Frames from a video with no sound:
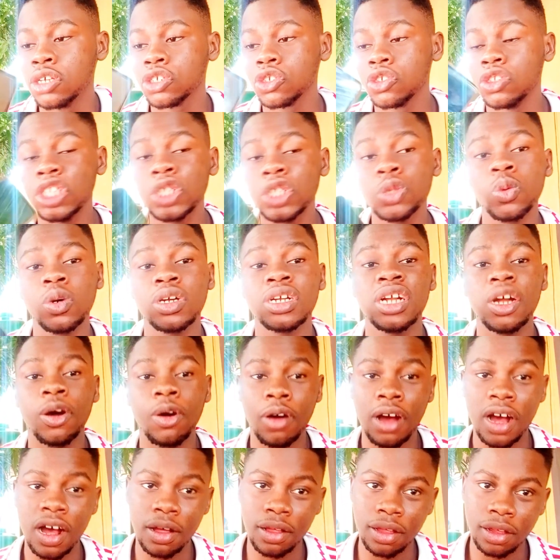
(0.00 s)
So this one
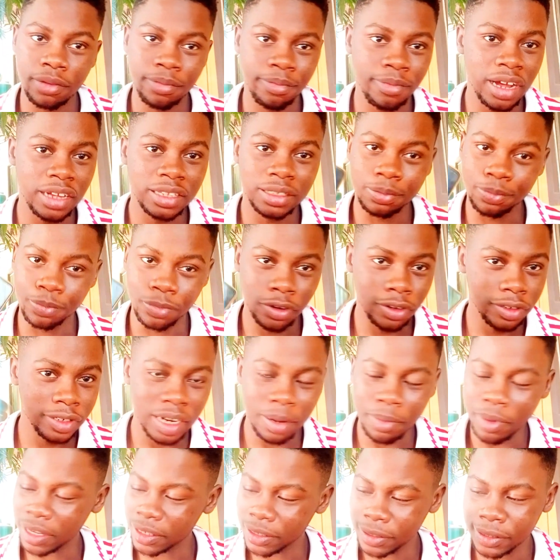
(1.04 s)
now, my
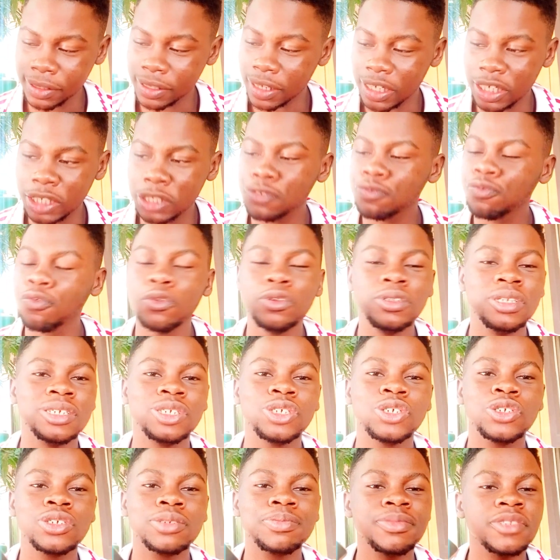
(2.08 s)
brother, my sister, this phone,
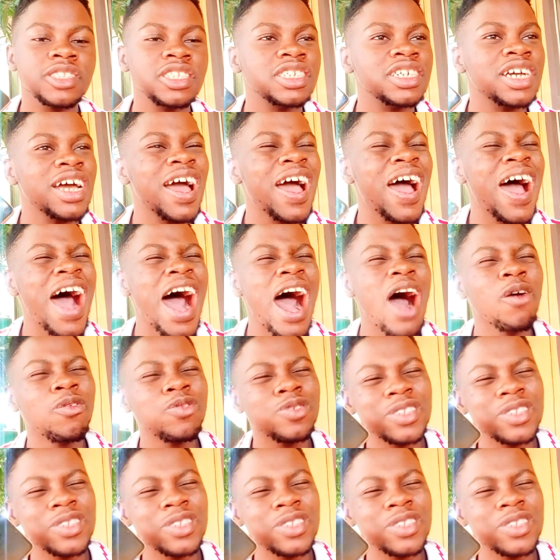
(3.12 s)
this I've